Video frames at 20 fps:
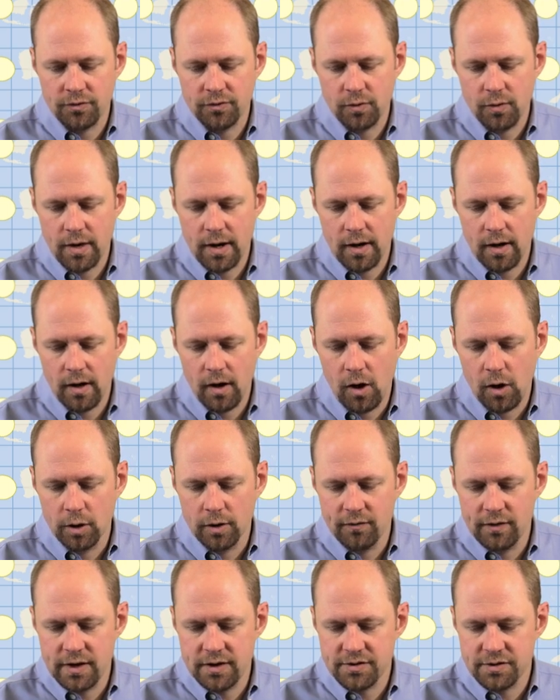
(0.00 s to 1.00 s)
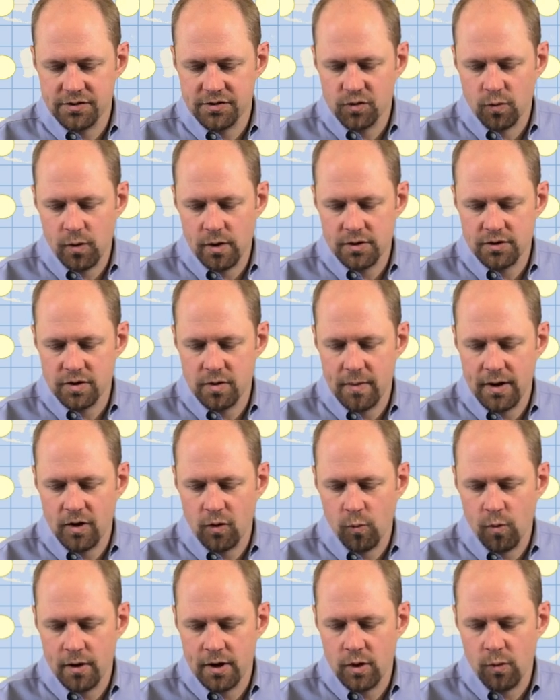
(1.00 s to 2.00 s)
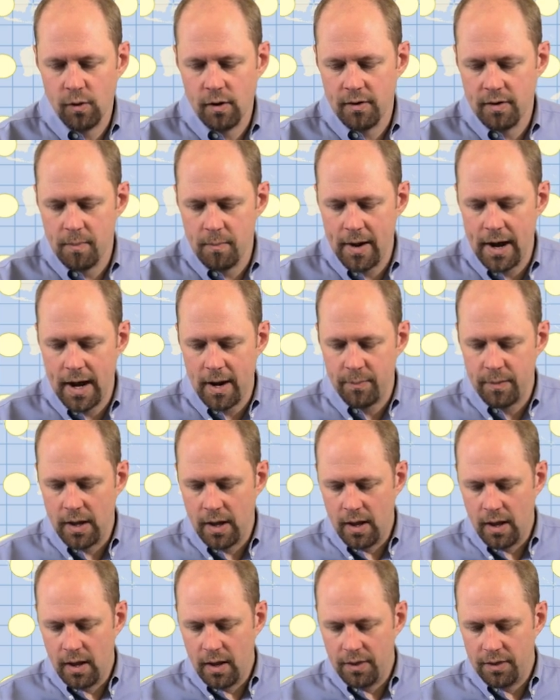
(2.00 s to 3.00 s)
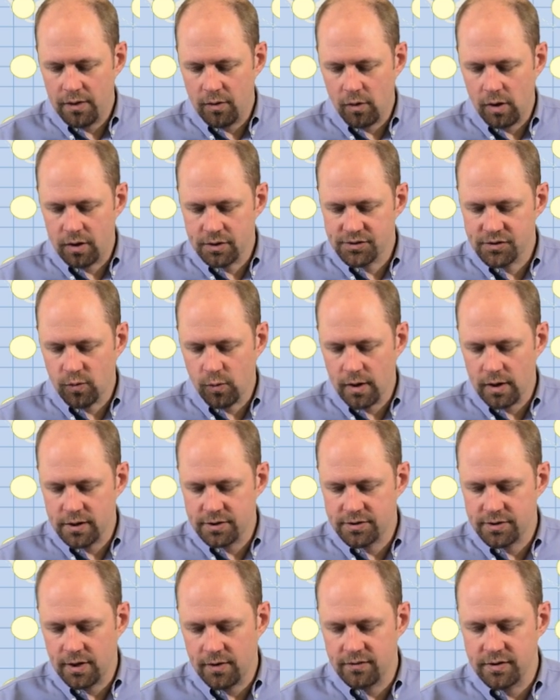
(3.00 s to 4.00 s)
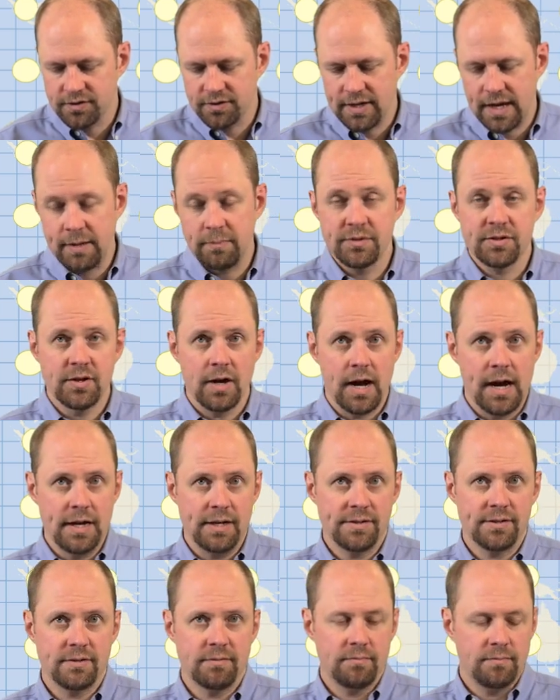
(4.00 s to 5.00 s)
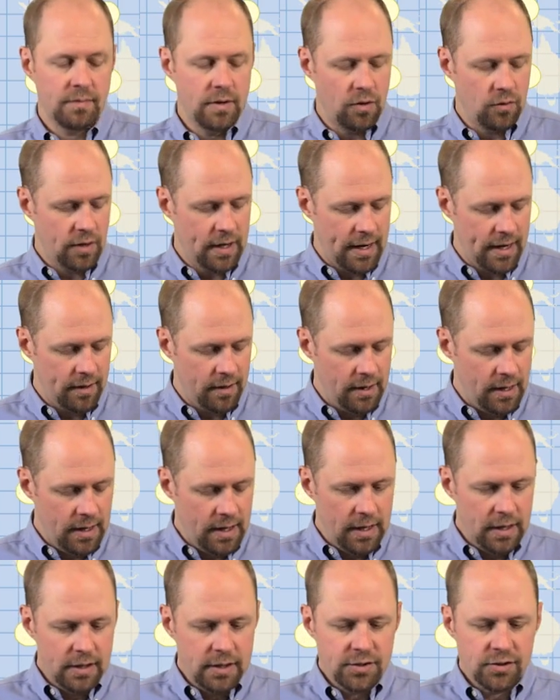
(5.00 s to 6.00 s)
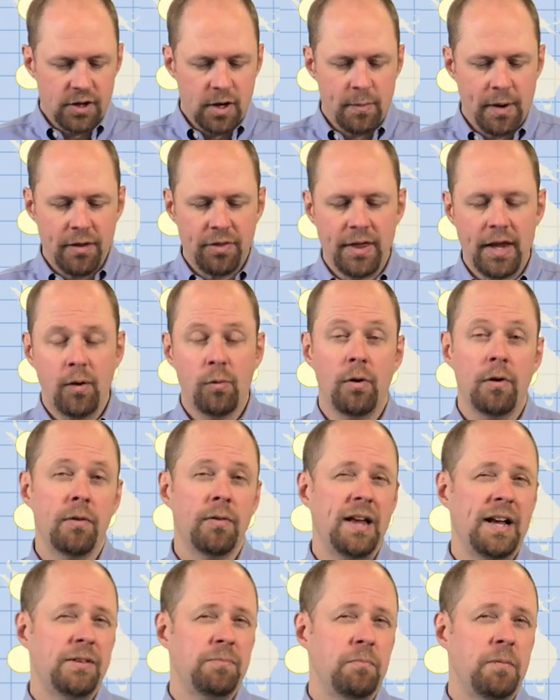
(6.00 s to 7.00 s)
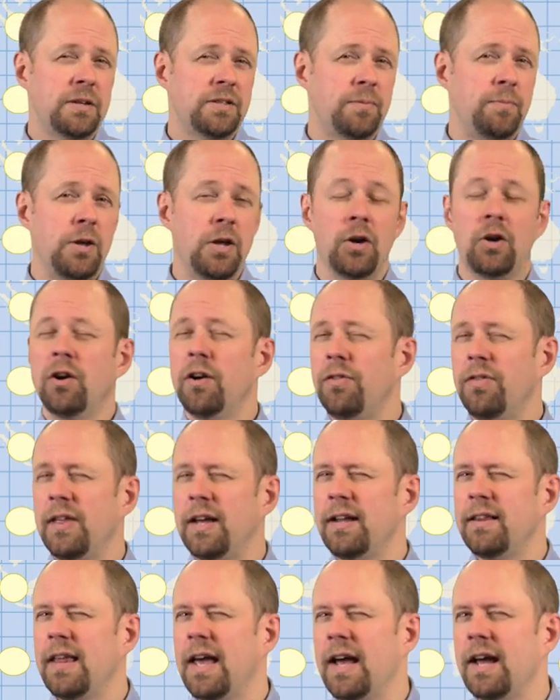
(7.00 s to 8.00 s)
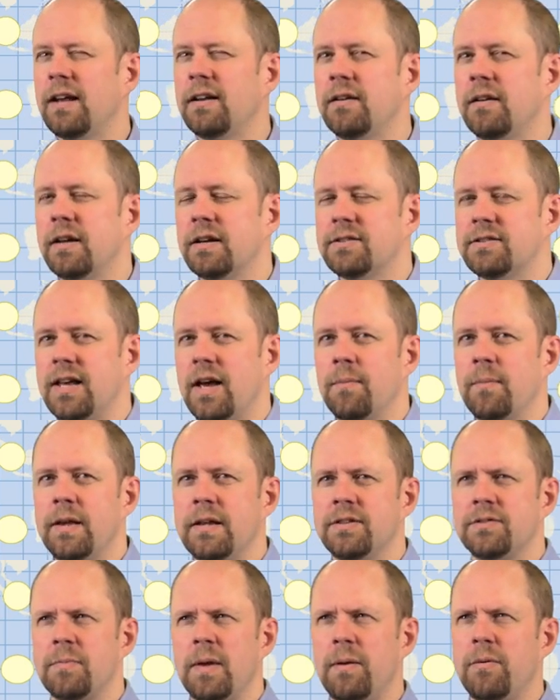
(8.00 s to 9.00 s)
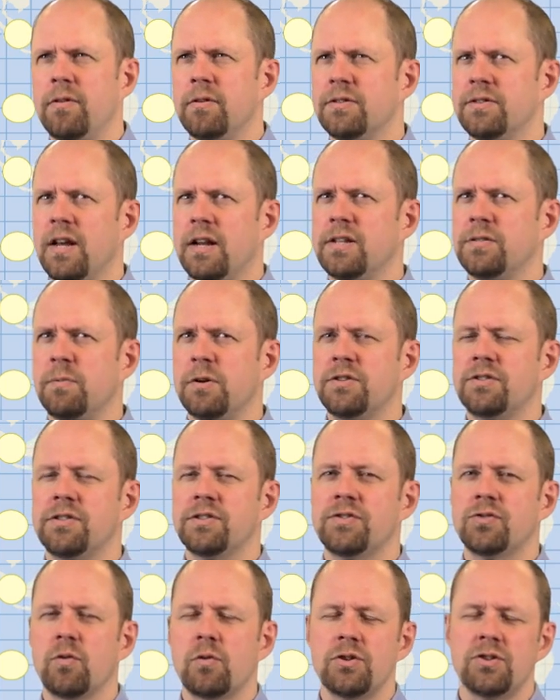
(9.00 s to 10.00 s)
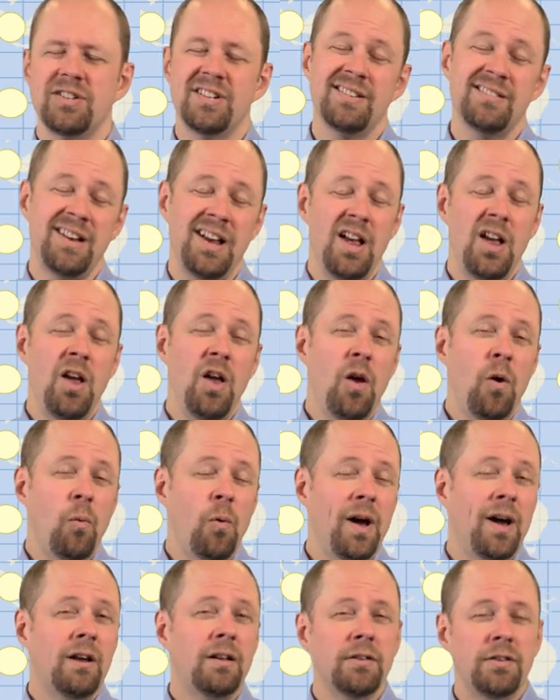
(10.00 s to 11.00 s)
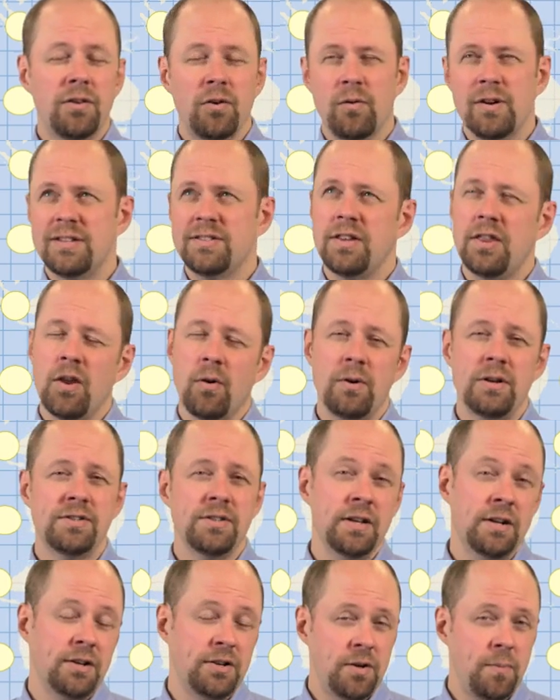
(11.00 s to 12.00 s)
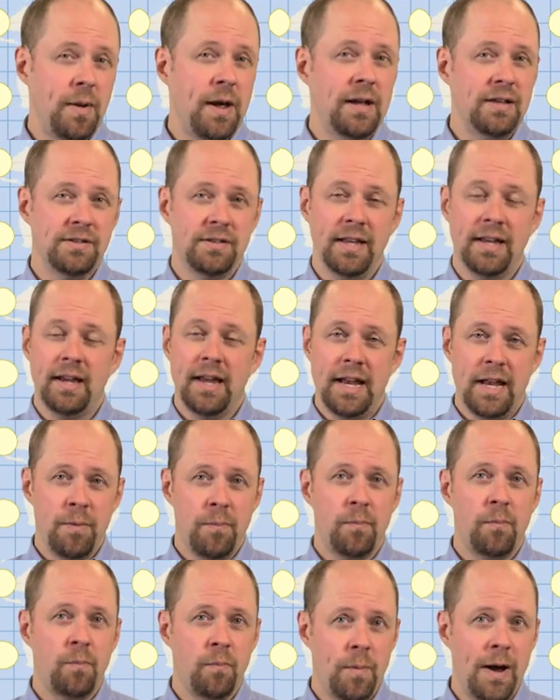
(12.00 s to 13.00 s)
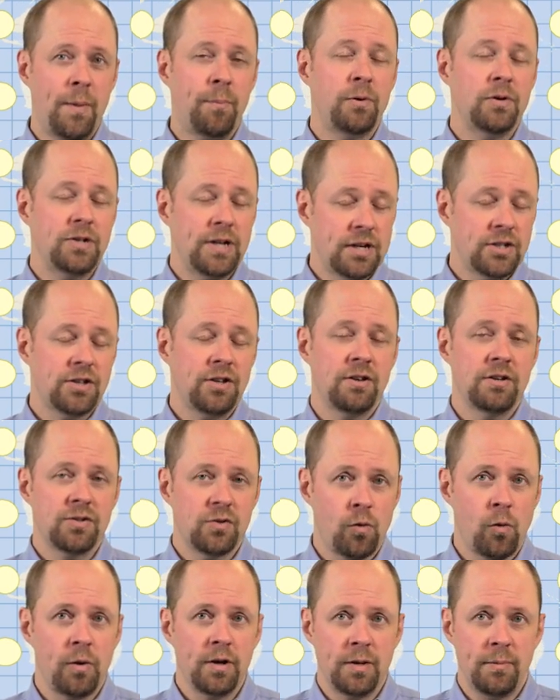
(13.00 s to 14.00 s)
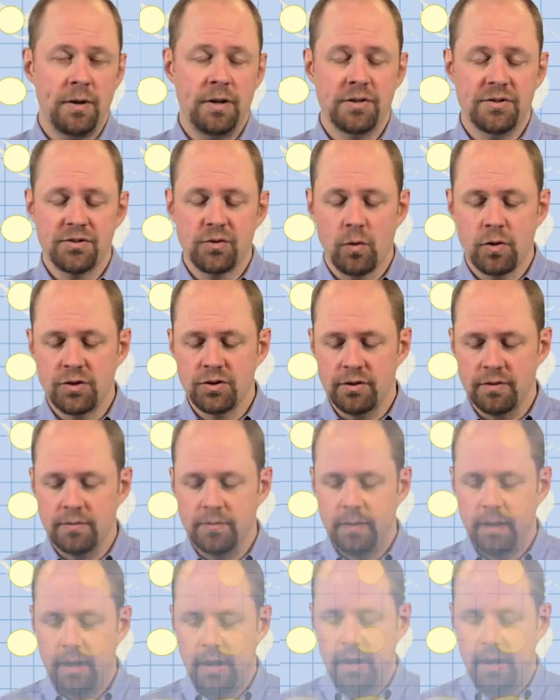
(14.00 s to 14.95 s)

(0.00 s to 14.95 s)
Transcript: So all of these are squares, no matter where you are on the map, they're all squares of the same size, okay? So you might think, well, that must be a good thing then, because that means maybe there's not as much distortion. Well, there is and there isn't, it depends. Like any map projection, there's going to be distortion.